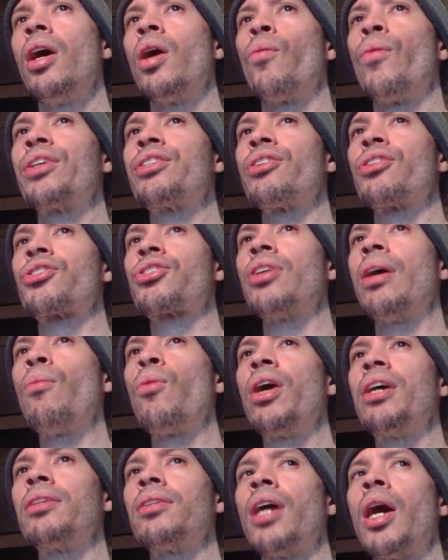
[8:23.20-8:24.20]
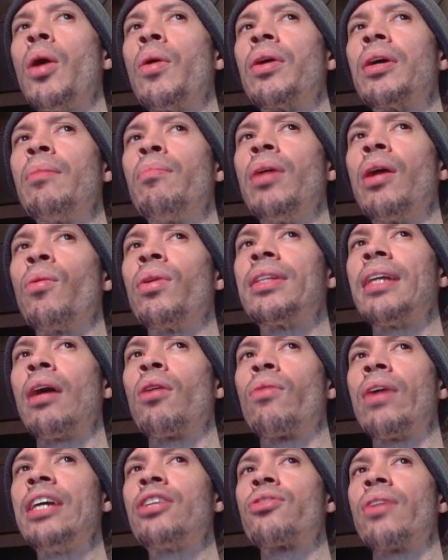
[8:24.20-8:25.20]
which is somewhat lower, but
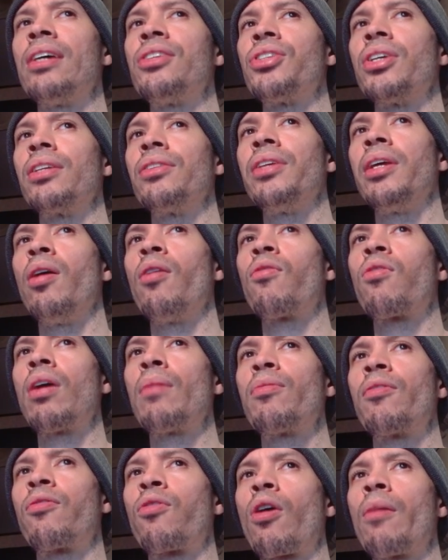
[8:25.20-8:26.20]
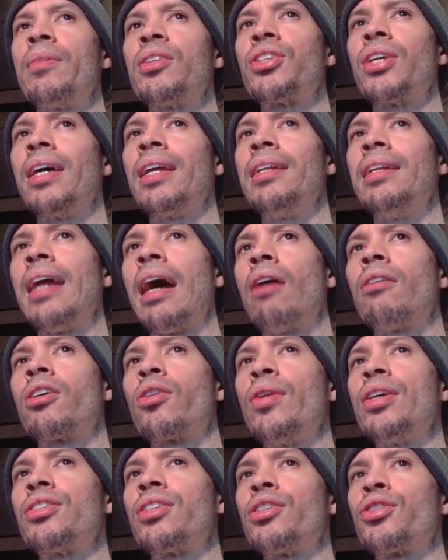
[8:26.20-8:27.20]
without ray tracing, the overall performance hit now
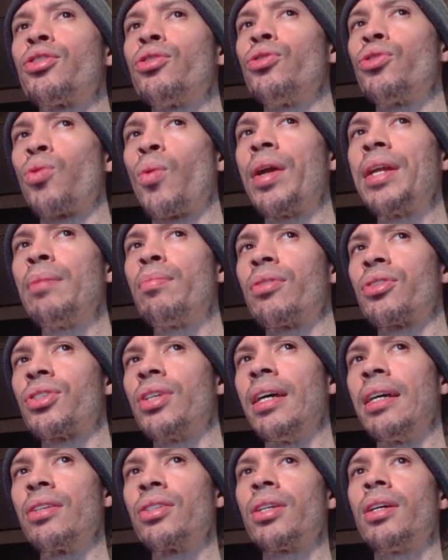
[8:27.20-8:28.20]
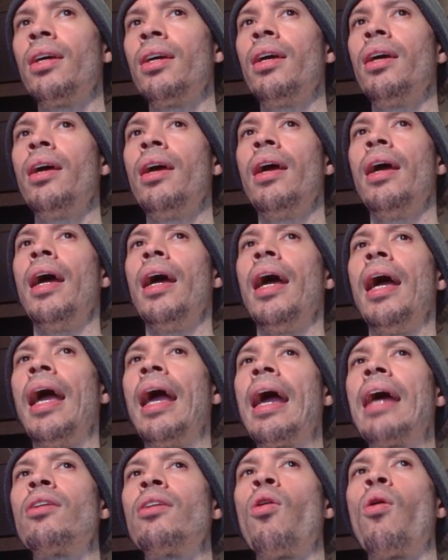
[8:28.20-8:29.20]
increases to 20%.
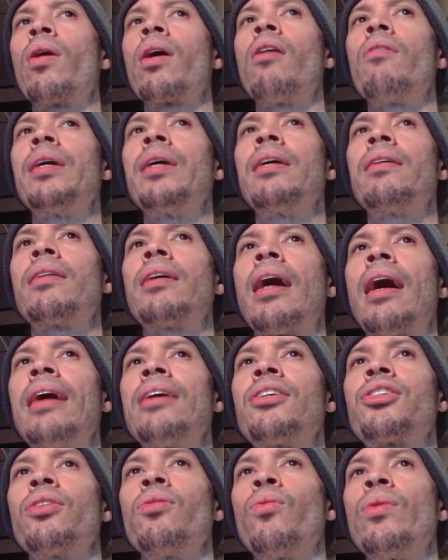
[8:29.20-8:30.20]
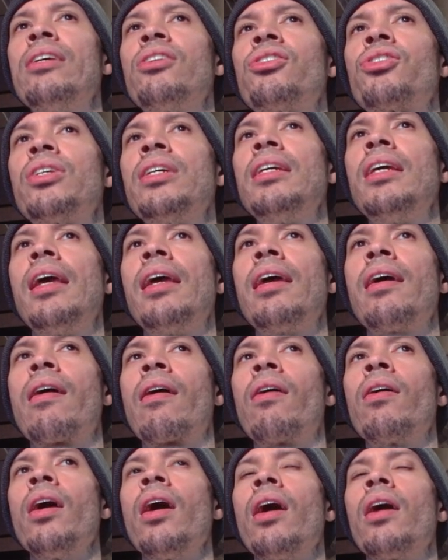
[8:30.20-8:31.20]
And going over here, guys, we see
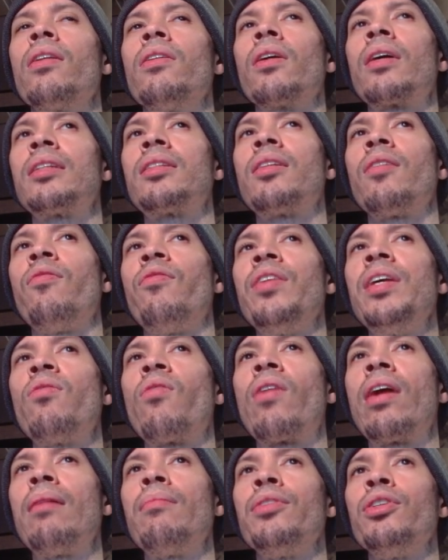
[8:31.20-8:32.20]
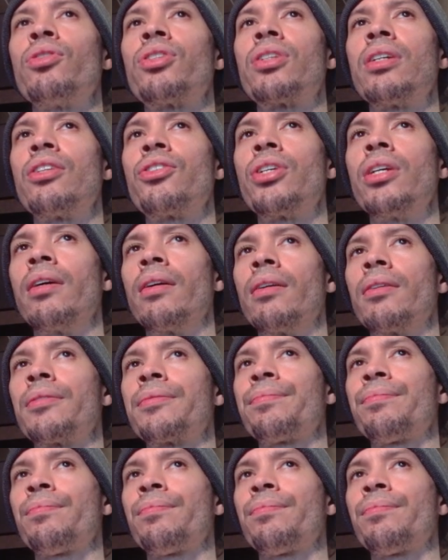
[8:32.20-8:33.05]
here, look at the VRAM usage here.